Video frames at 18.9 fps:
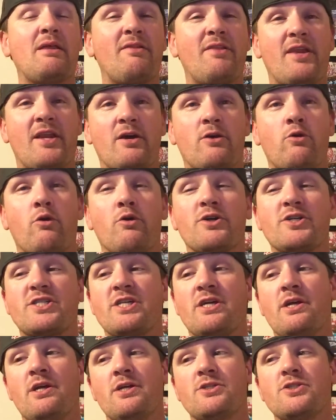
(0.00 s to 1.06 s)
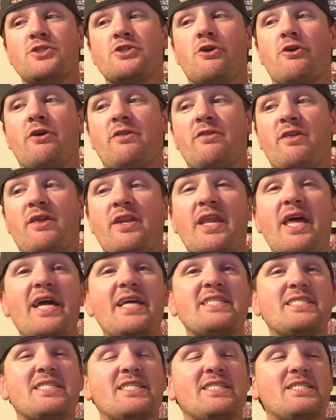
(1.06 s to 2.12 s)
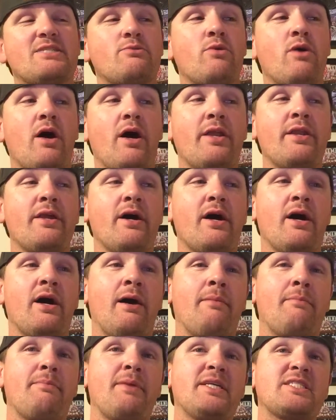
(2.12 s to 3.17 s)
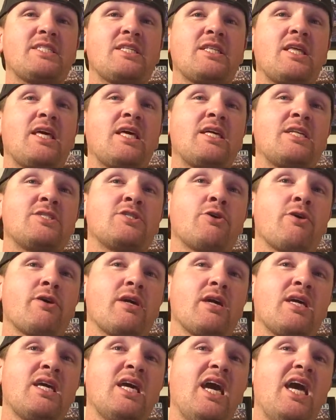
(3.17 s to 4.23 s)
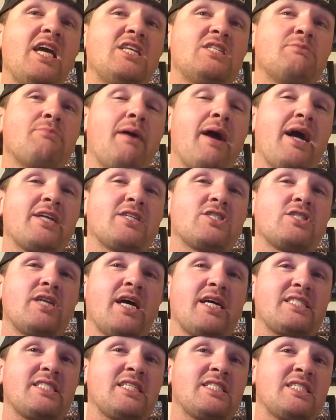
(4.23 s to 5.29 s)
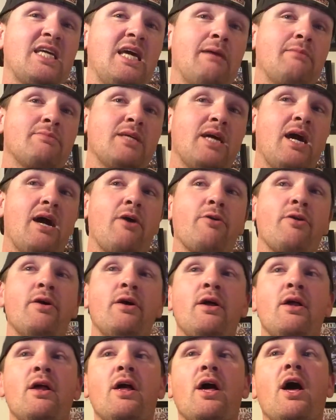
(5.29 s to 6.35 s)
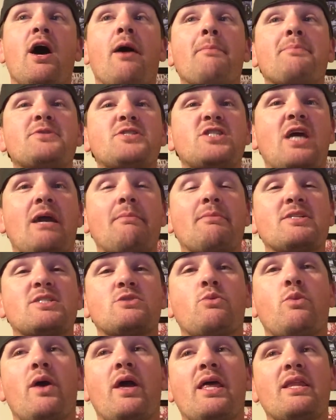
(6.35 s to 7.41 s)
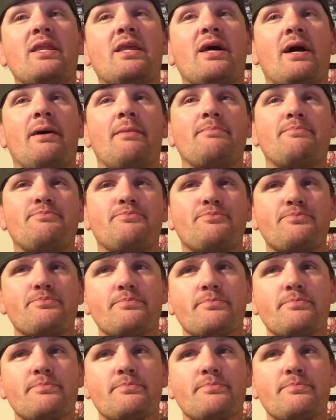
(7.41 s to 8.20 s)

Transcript: And then, of course, during the Nexus run, um, basically during a cage match, Nexus came down, helped Sheamus win um,